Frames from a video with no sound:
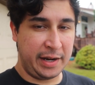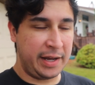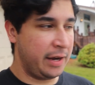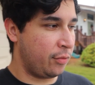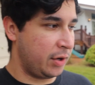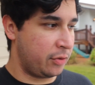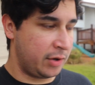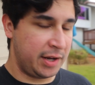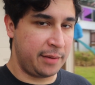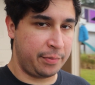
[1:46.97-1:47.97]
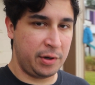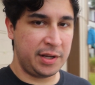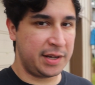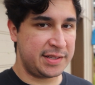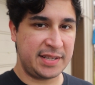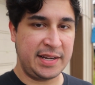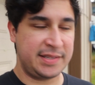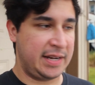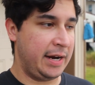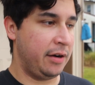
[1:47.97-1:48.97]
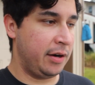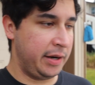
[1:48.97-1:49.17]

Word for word: and I kind of want to run a pretty good sized tire